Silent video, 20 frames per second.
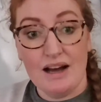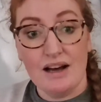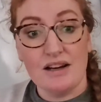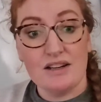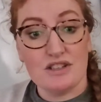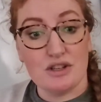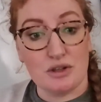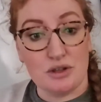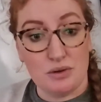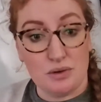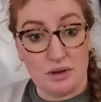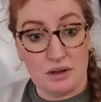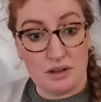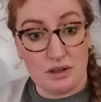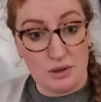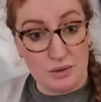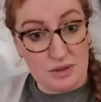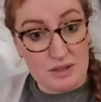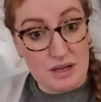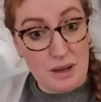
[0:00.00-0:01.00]
So you can
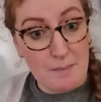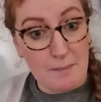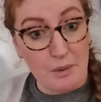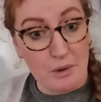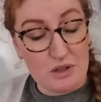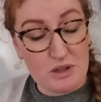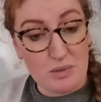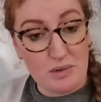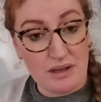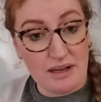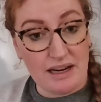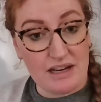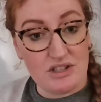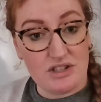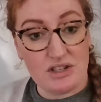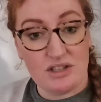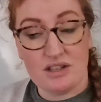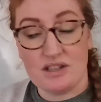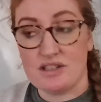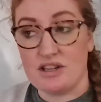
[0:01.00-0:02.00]
use
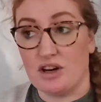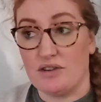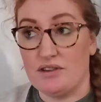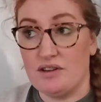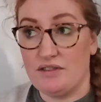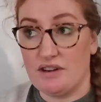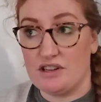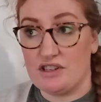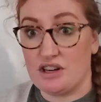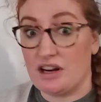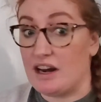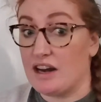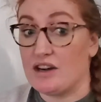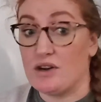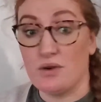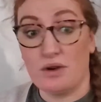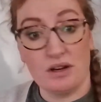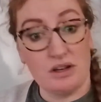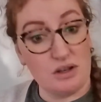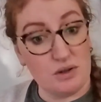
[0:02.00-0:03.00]
multiplication to solve division and
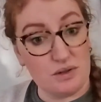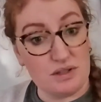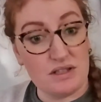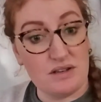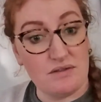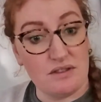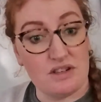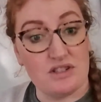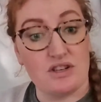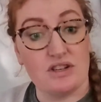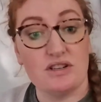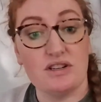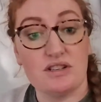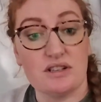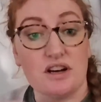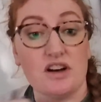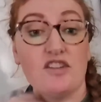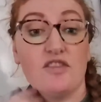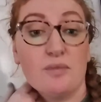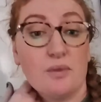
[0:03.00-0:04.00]
you can use division to
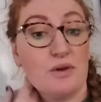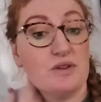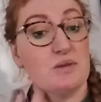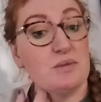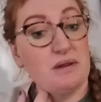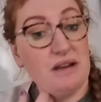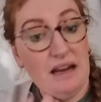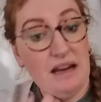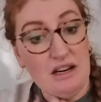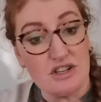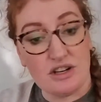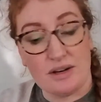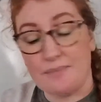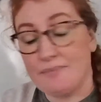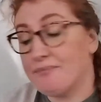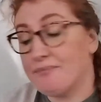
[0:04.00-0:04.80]
solve multiplication.